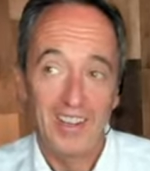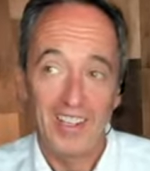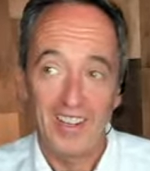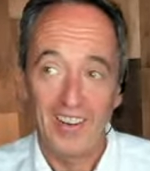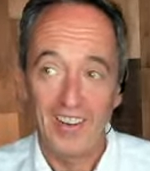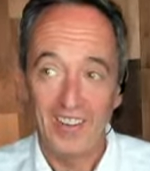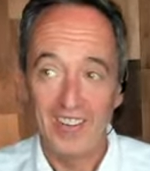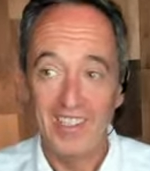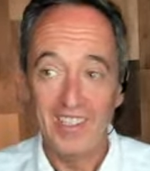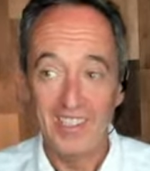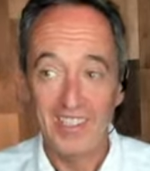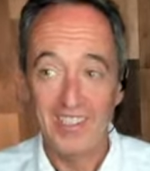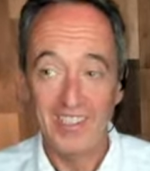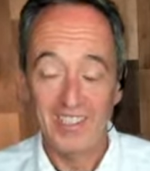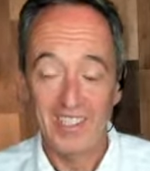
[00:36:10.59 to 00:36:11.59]

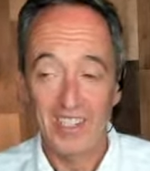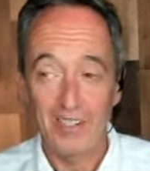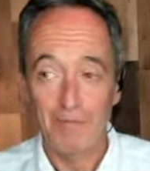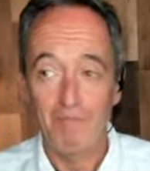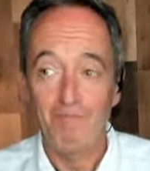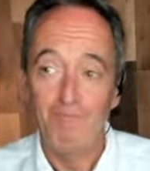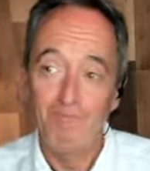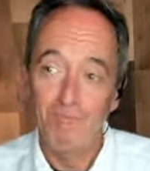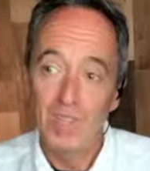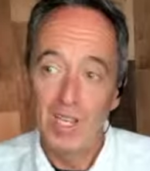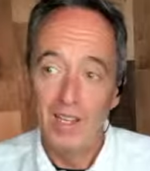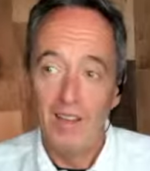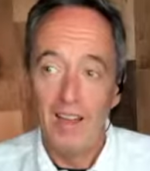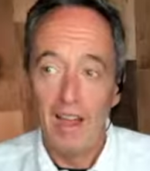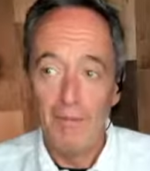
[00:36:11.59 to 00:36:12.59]
This is
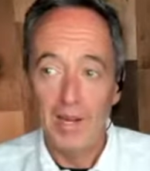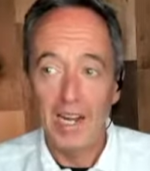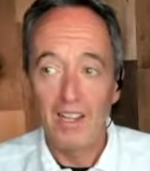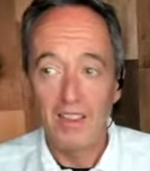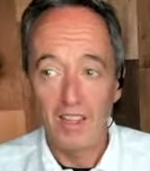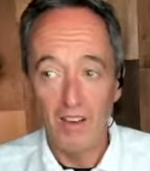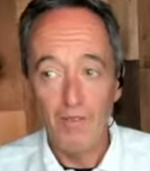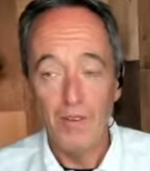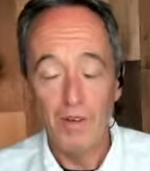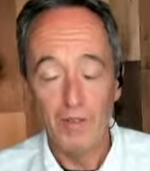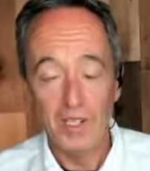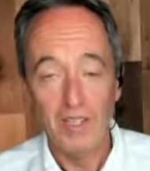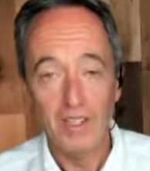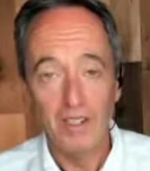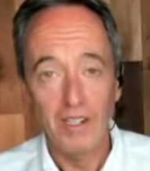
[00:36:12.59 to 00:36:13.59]
I love
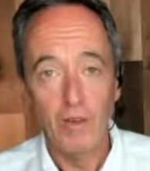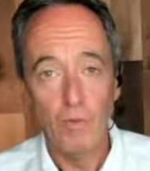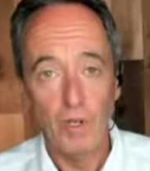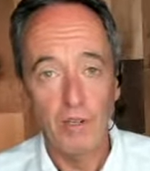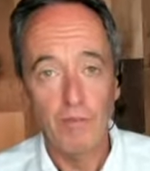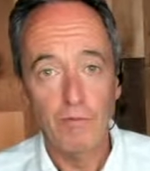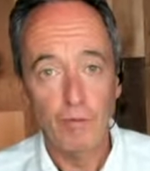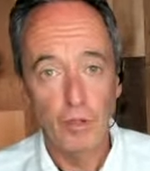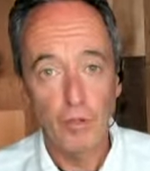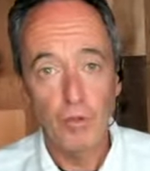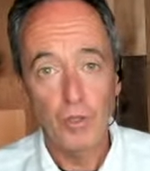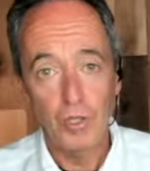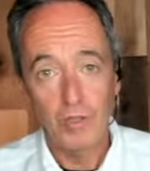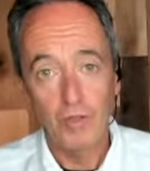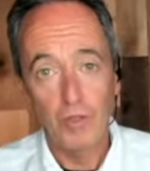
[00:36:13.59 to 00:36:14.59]
everything that we have
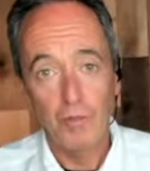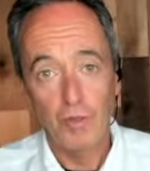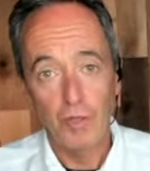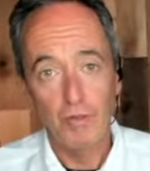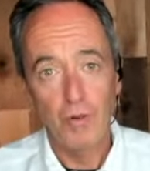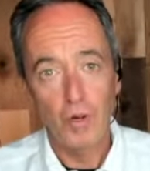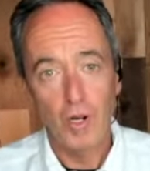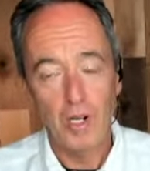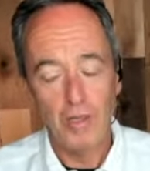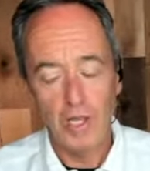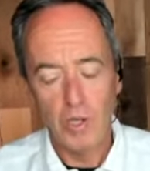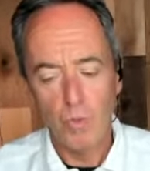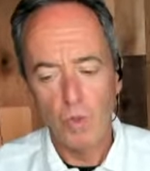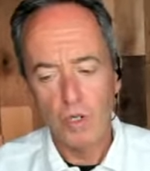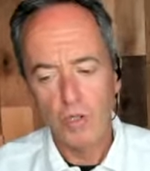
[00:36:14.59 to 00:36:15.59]
produced in terms of our
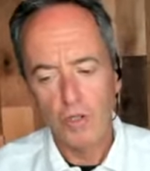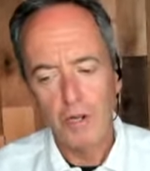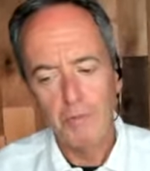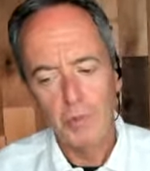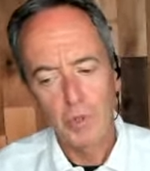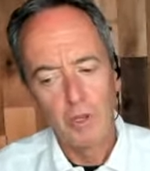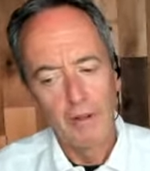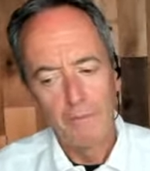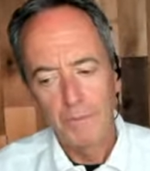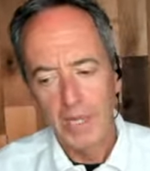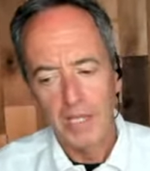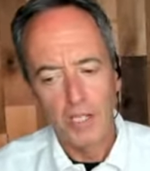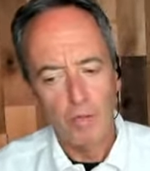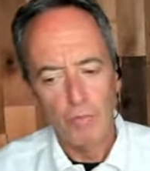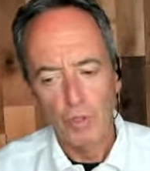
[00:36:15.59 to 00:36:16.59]
online workshops
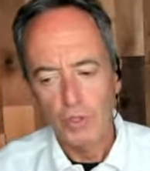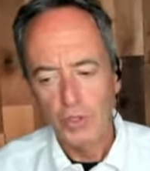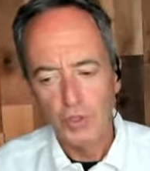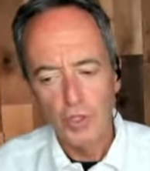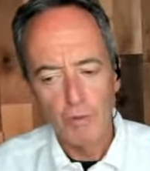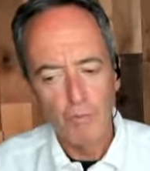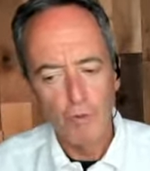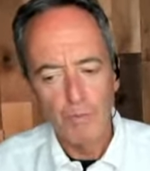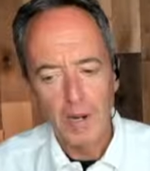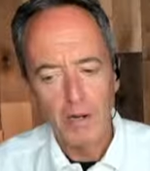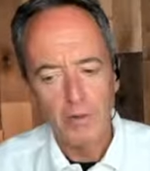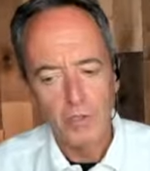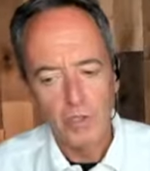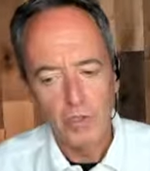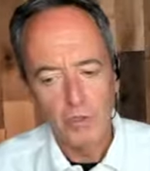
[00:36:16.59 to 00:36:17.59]
and the emergency
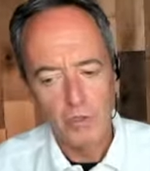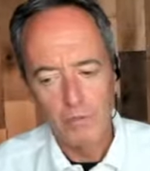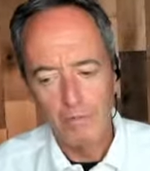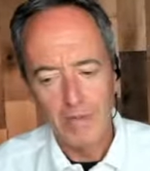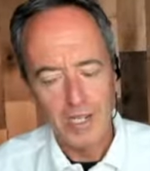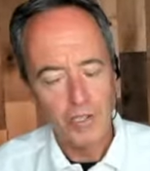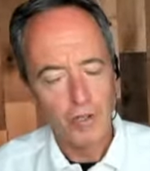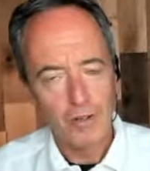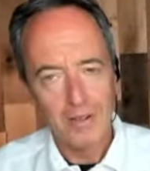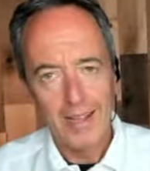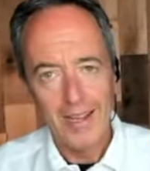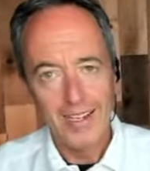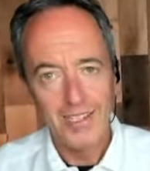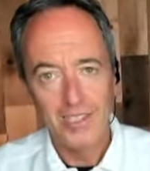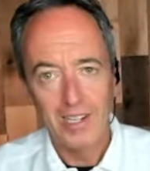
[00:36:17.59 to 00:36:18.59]
preparedness
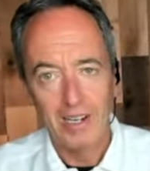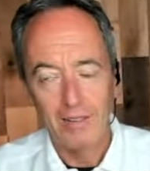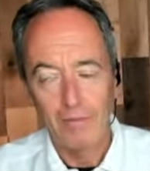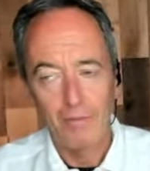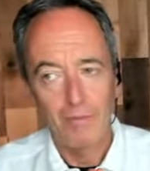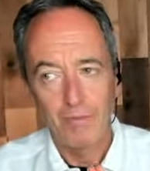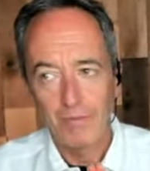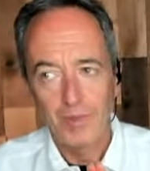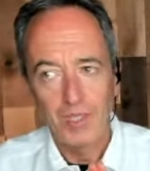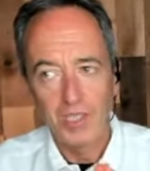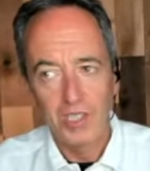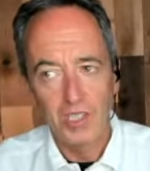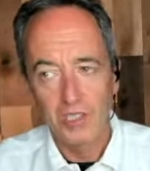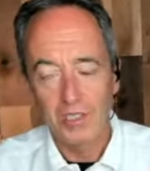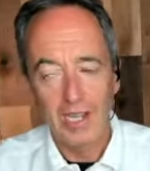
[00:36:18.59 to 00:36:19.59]
masterclass. I'm
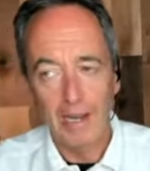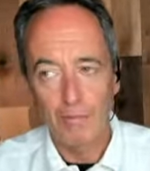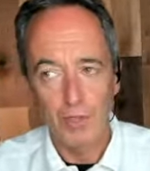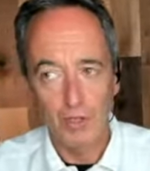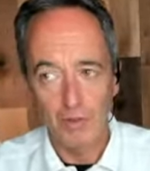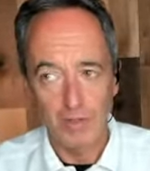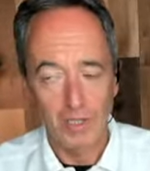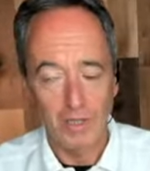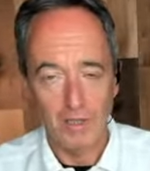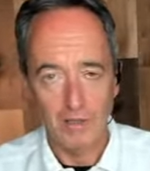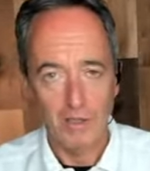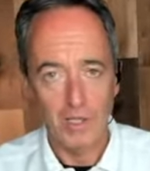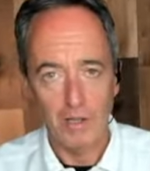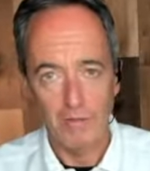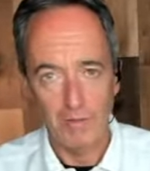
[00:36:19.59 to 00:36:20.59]
just absolutely
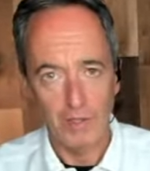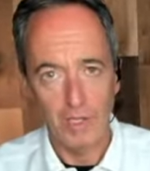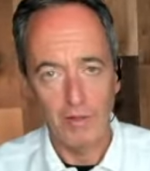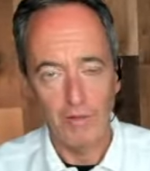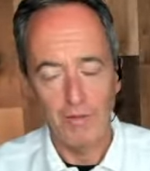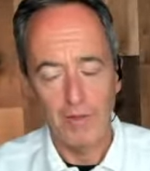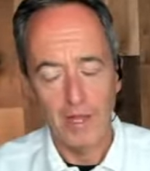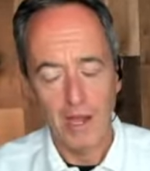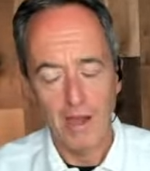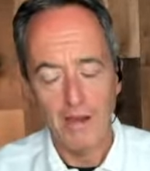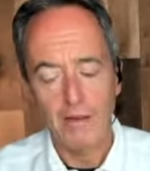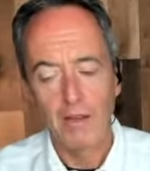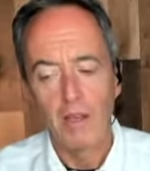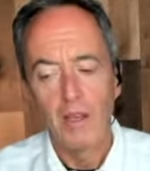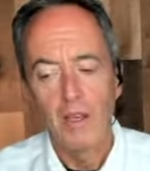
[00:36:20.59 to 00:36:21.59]
love
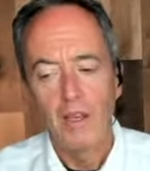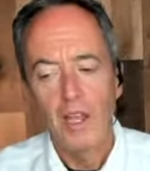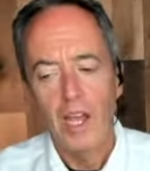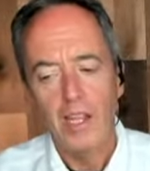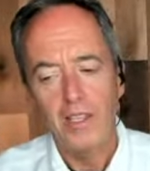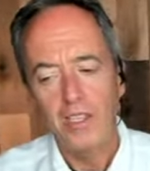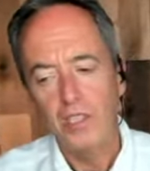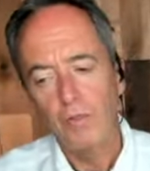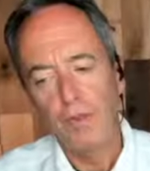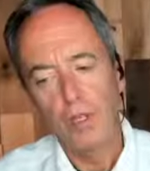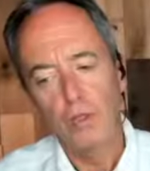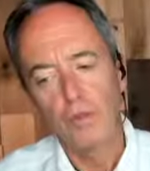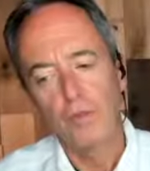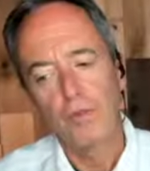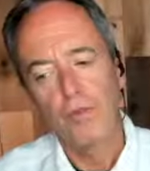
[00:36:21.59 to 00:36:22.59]
that, and this
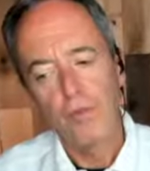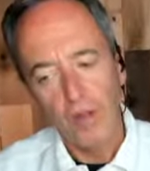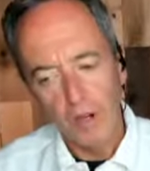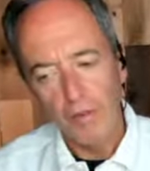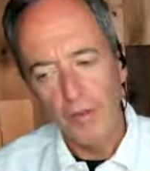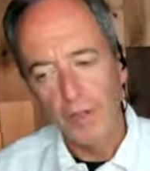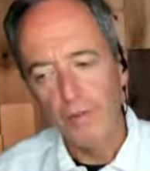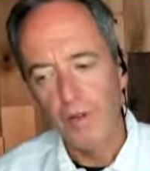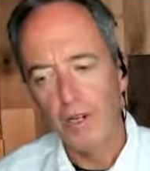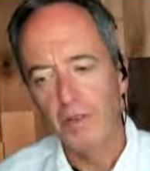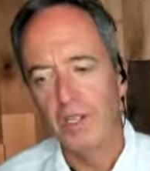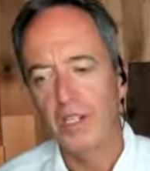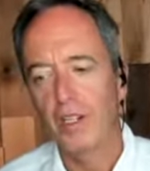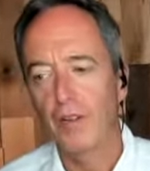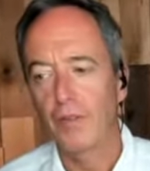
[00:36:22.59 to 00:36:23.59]
feels very,
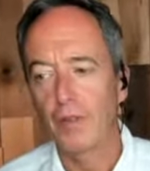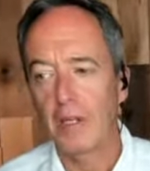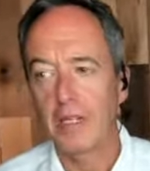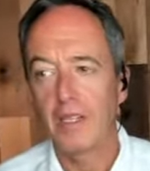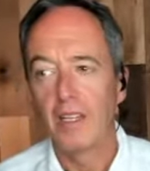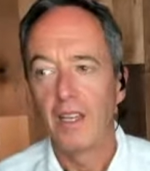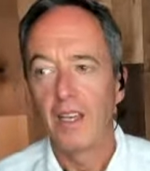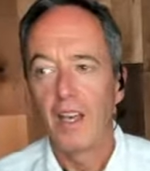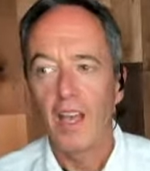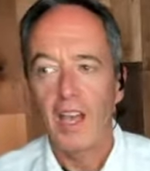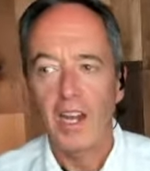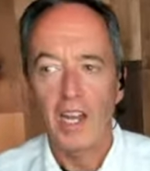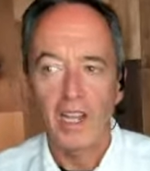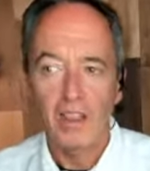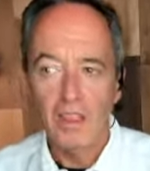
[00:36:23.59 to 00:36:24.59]
very different.
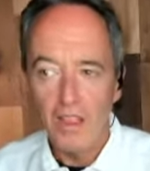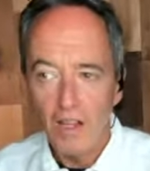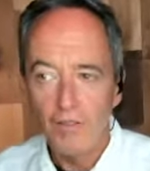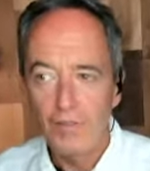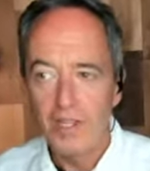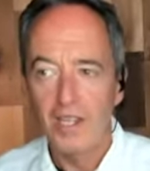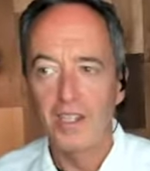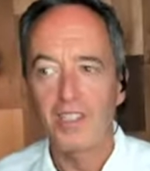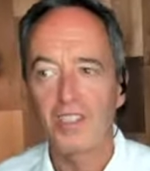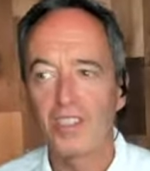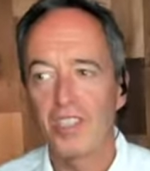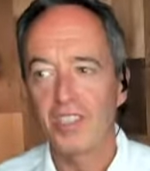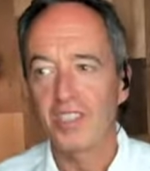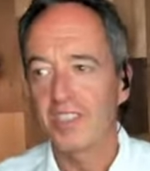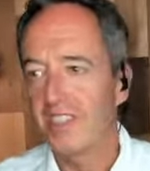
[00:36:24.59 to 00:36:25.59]
And I love that it's
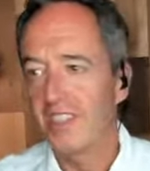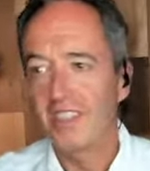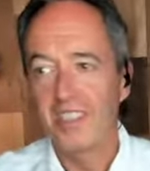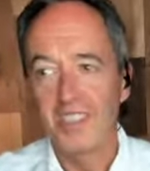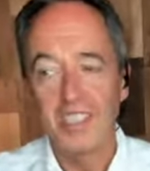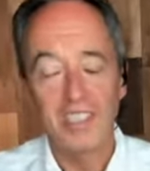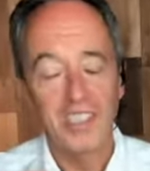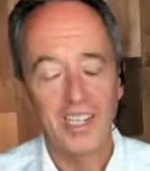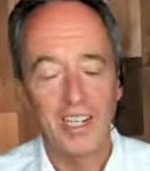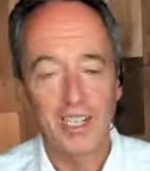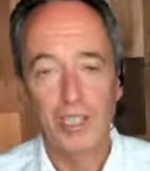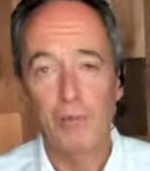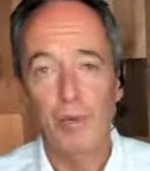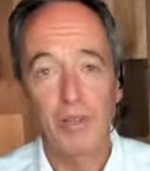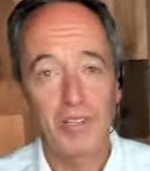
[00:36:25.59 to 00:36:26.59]
just an
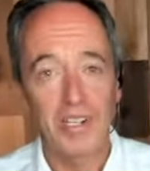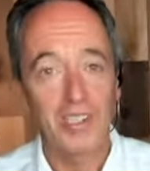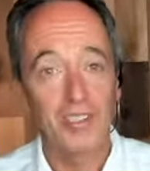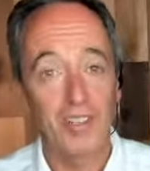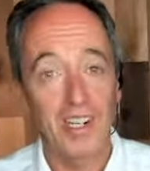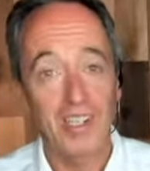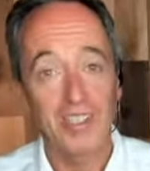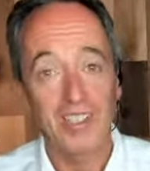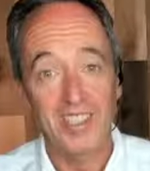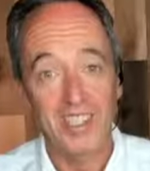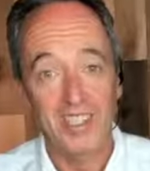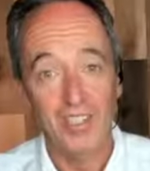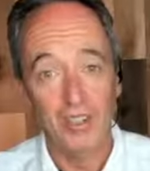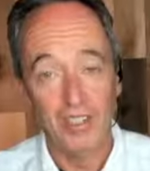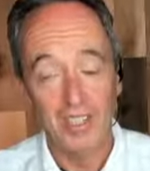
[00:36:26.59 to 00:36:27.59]
experience, right? It's
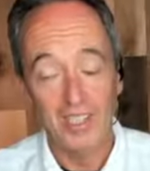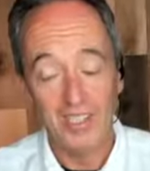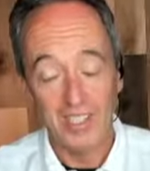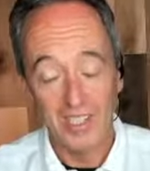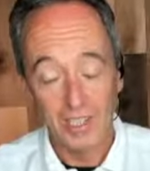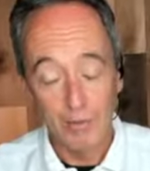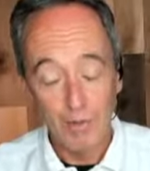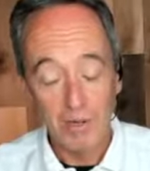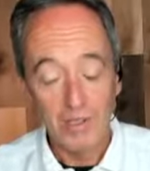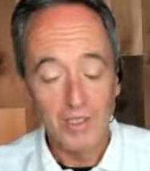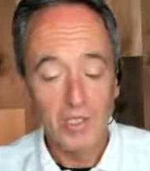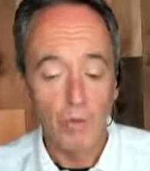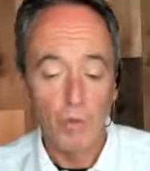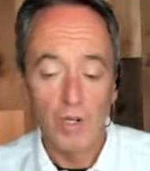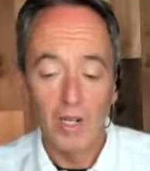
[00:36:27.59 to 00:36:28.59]
this
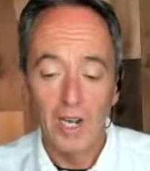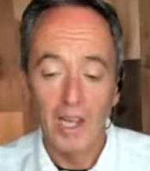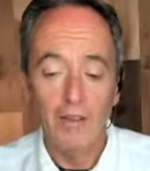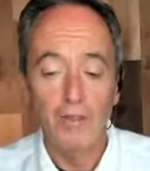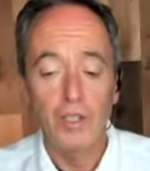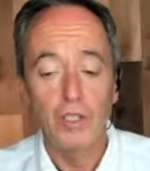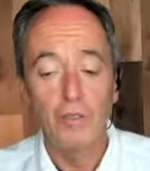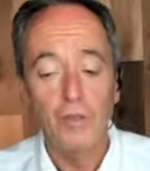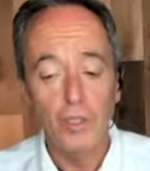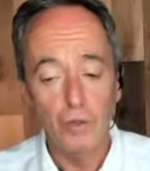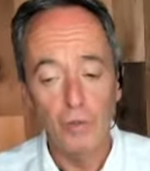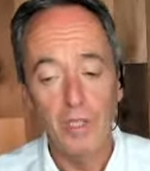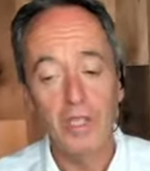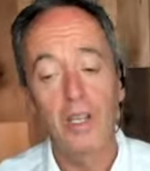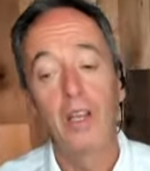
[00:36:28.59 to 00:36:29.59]
experience that we're going to have
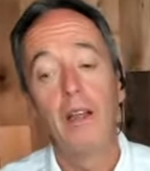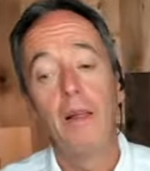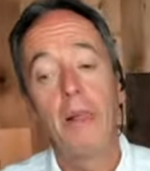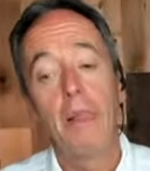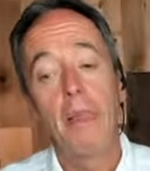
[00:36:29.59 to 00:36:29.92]
individually,